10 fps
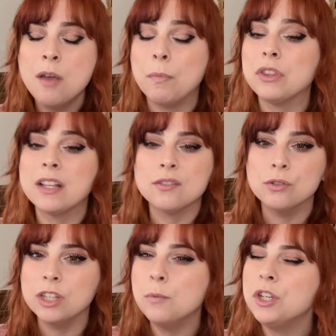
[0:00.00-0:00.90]
but that's
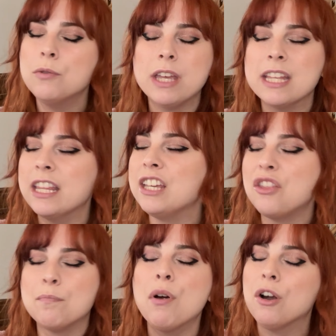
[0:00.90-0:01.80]
only when you hit like
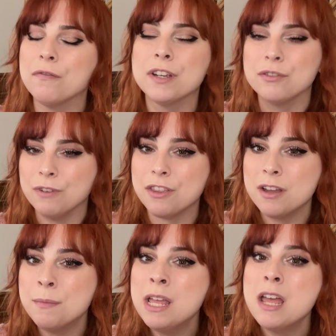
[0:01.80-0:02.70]
the perfect
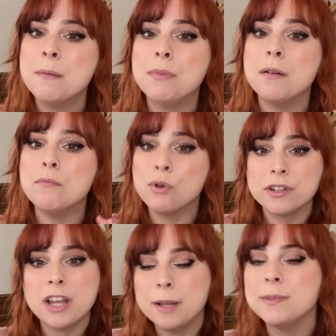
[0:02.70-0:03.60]
rhythm. But more
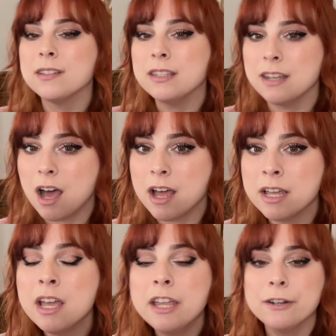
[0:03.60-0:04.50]
times than not,
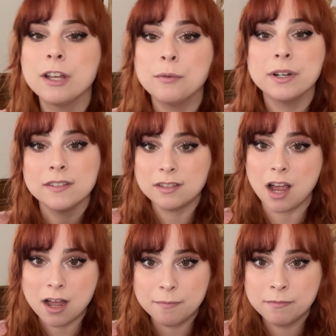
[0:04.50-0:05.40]
you're gonna wanna
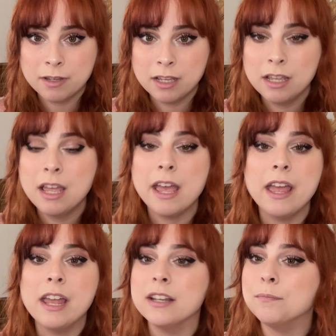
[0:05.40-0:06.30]
stop,
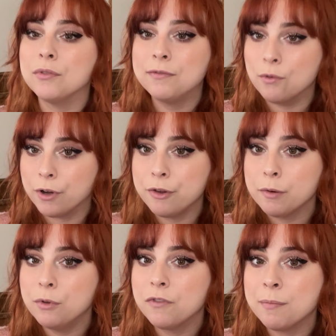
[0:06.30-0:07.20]
and then before you
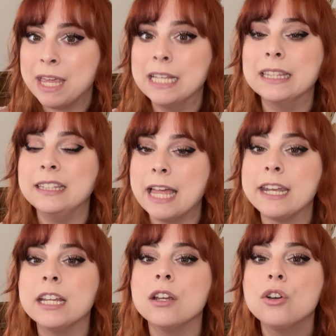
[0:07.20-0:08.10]
remove the paint, let
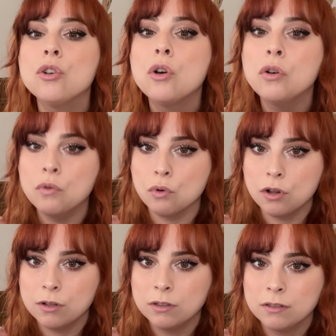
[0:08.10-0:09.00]
it
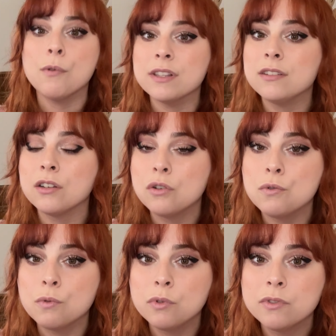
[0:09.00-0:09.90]
cool. Once it
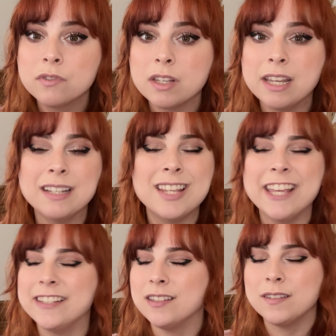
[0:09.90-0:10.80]
cools, and it
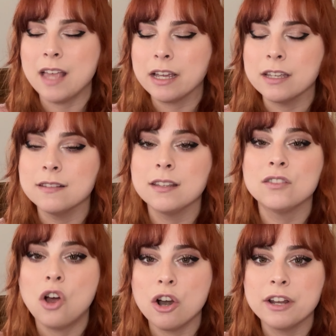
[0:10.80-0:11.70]
takes seconds, it's
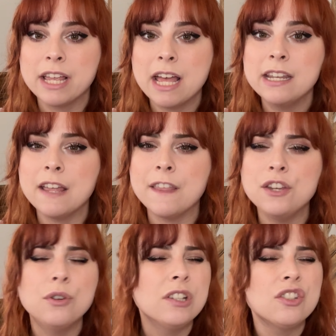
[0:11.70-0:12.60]
hard again, and then
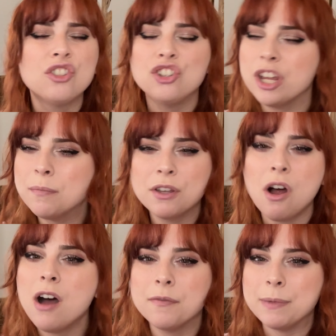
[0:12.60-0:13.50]
you can just chip it
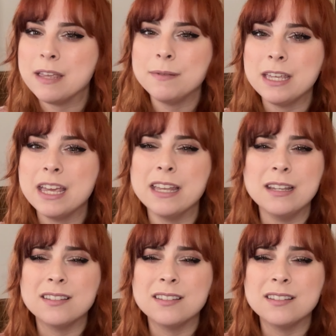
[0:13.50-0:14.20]
off, baby. And